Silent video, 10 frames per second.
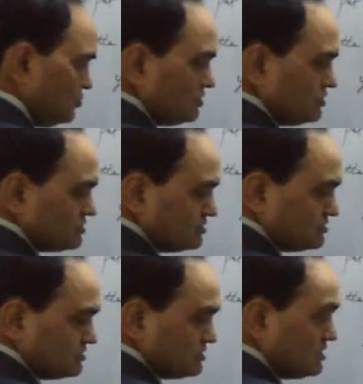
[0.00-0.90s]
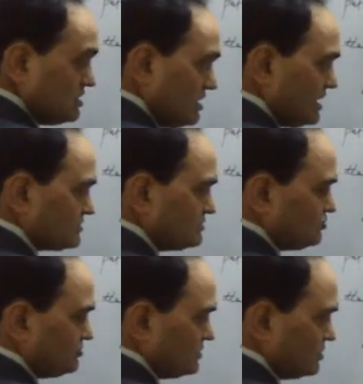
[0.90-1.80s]
is the axis
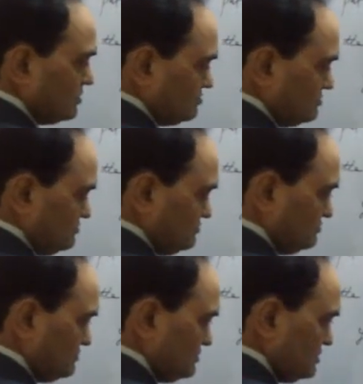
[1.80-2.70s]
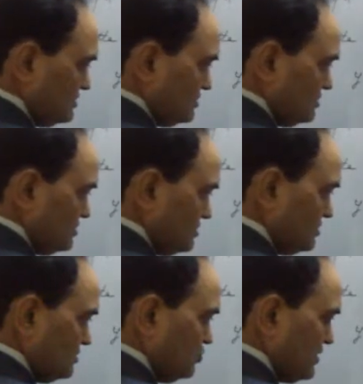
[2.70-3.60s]
of the curve. The
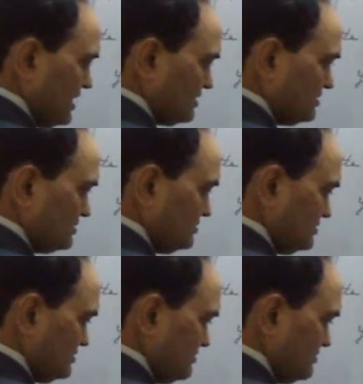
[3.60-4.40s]
new x-axis